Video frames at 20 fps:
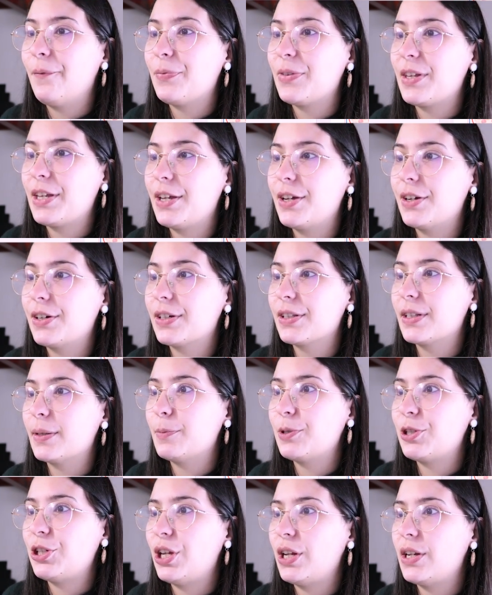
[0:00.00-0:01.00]
here the
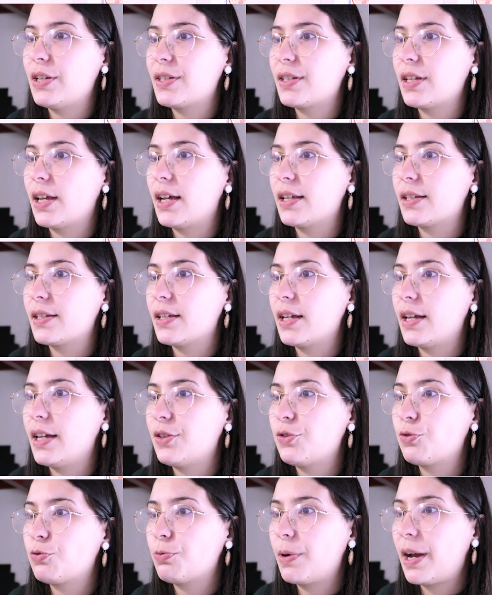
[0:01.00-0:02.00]
machine says
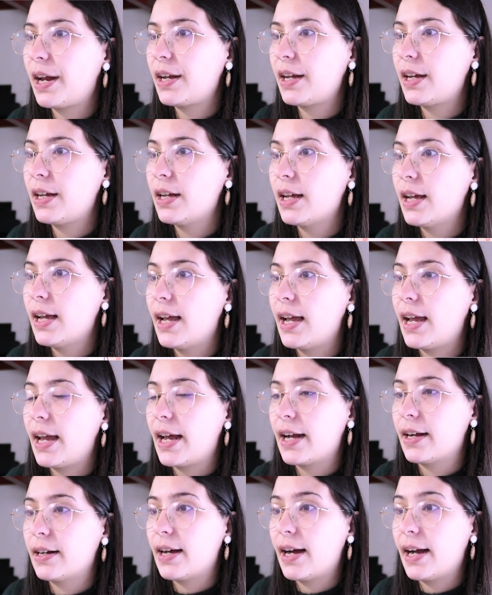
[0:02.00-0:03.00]
it's ready,
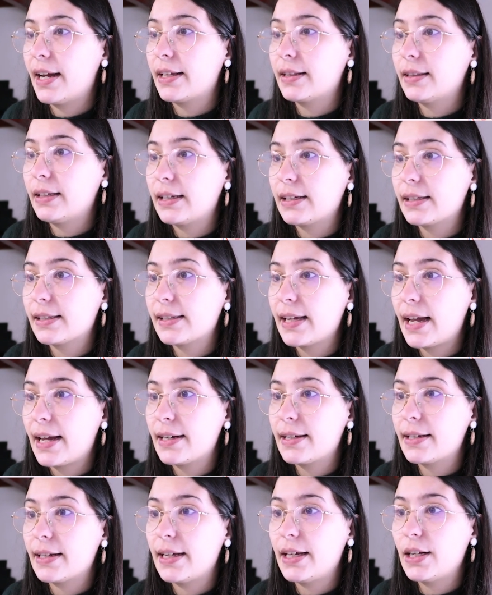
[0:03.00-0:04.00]
and I click
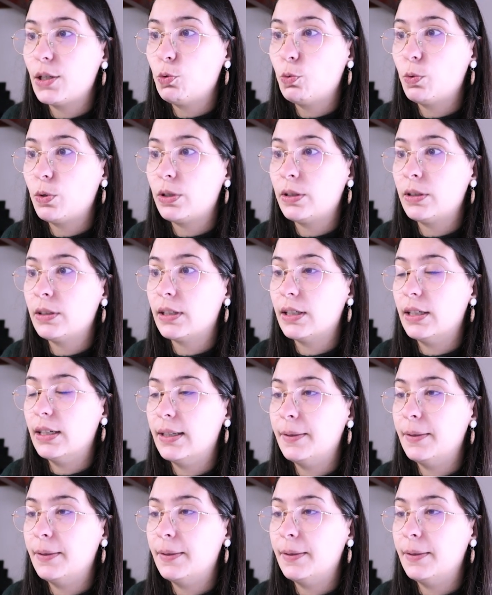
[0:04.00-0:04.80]
send. It will